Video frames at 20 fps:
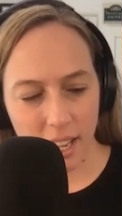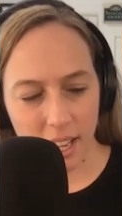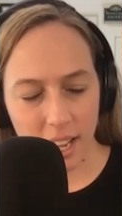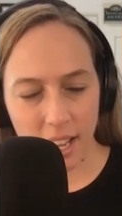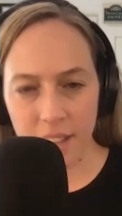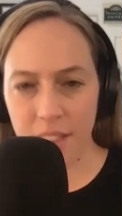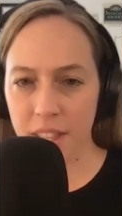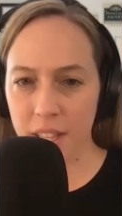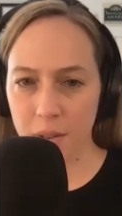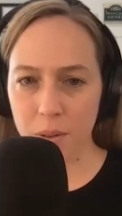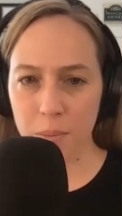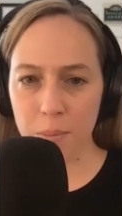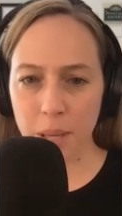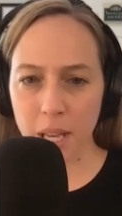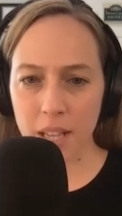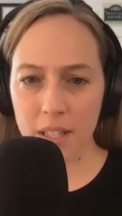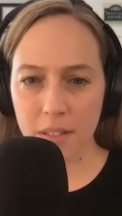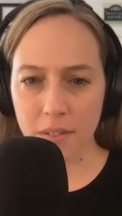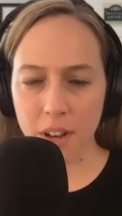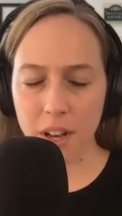I think
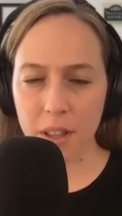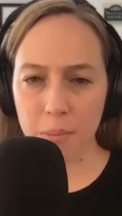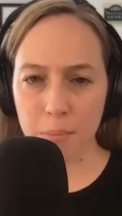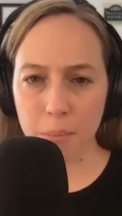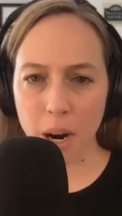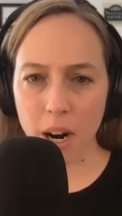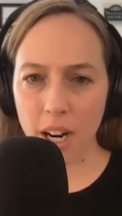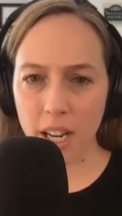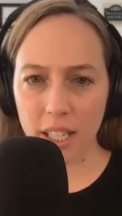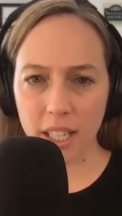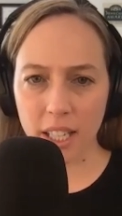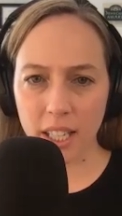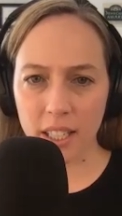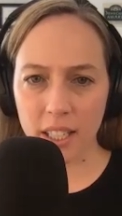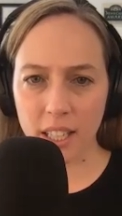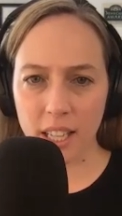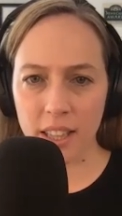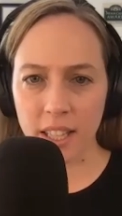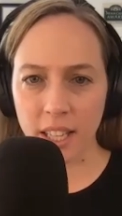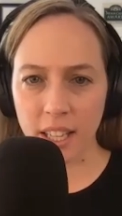because of all the
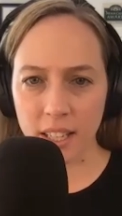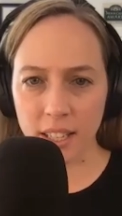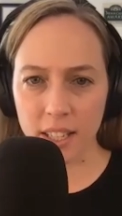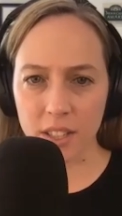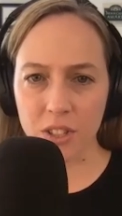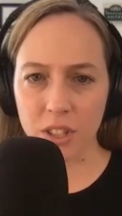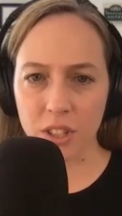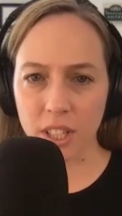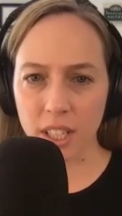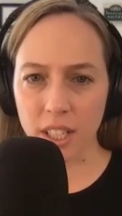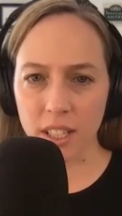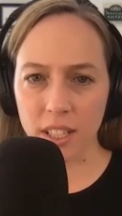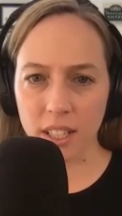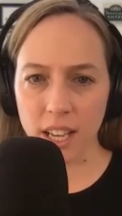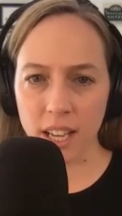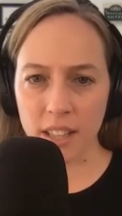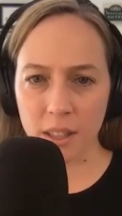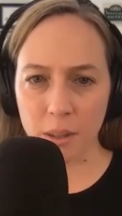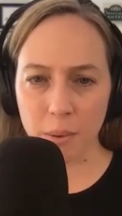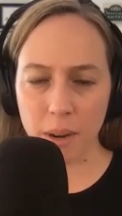marketing and the conditioning
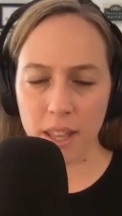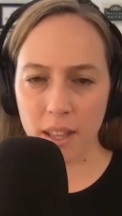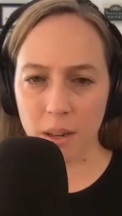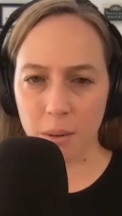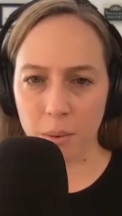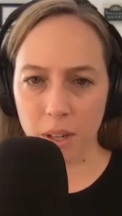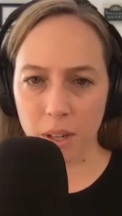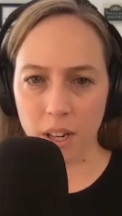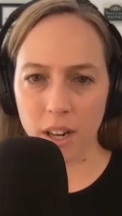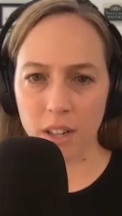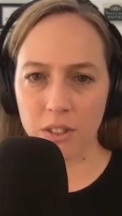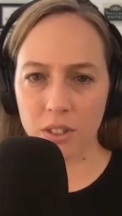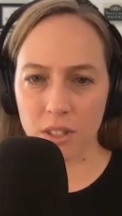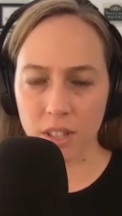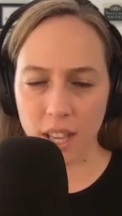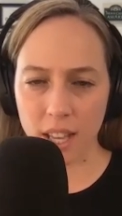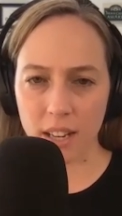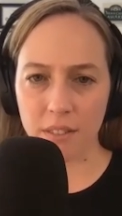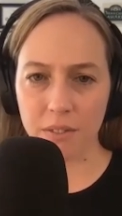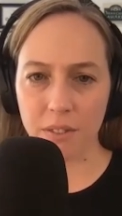and the way that we are just
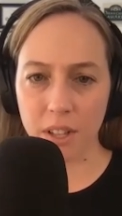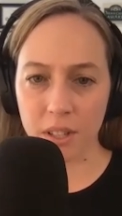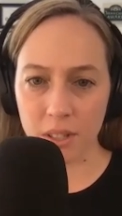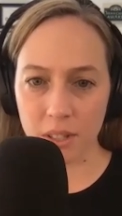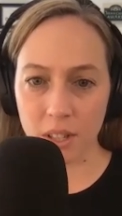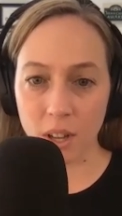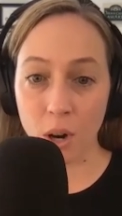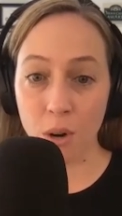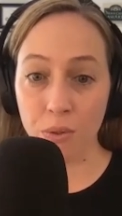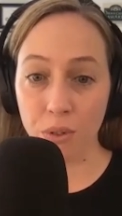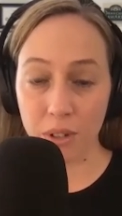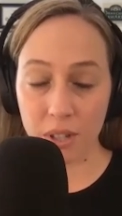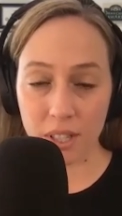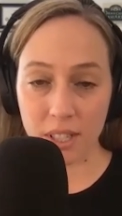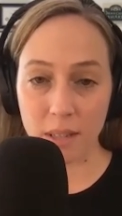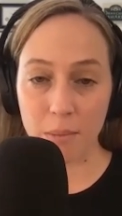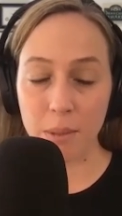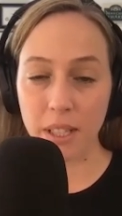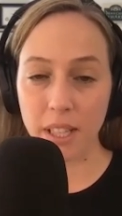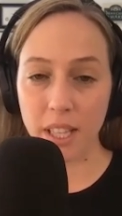kind of
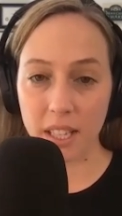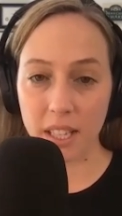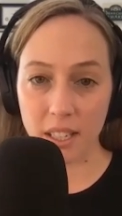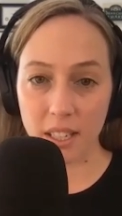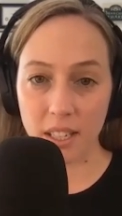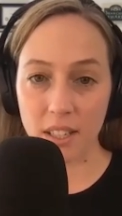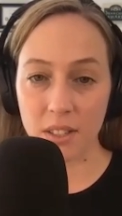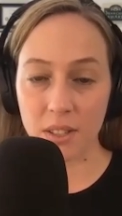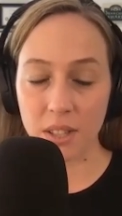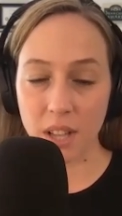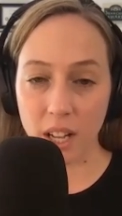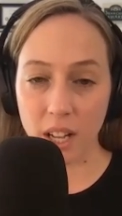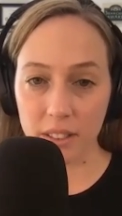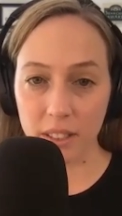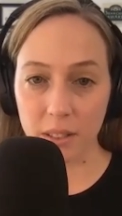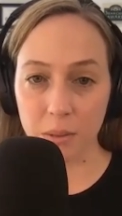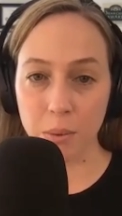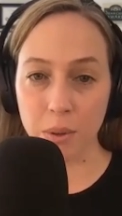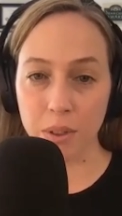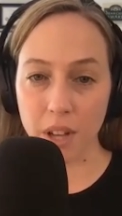overstimulated and
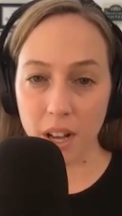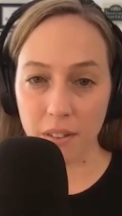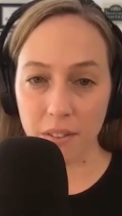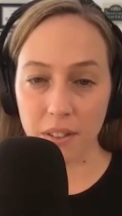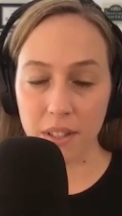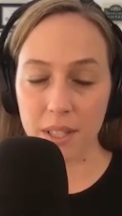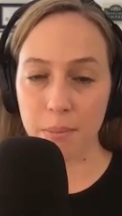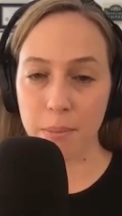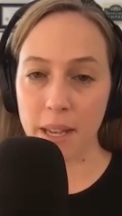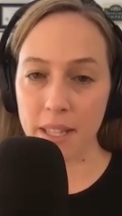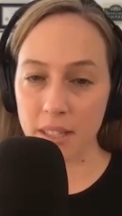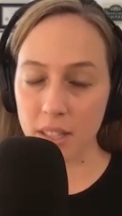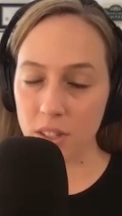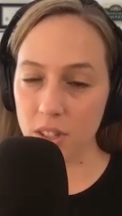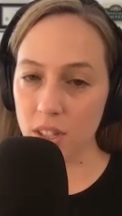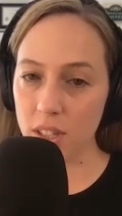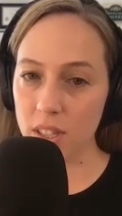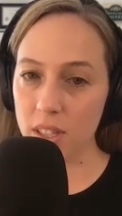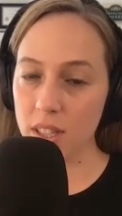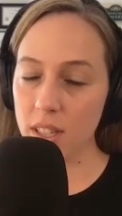assaulted with all of these
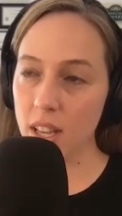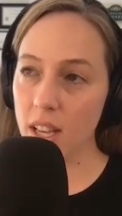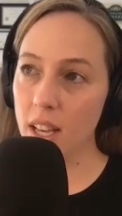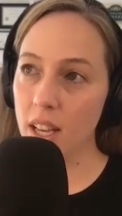messages,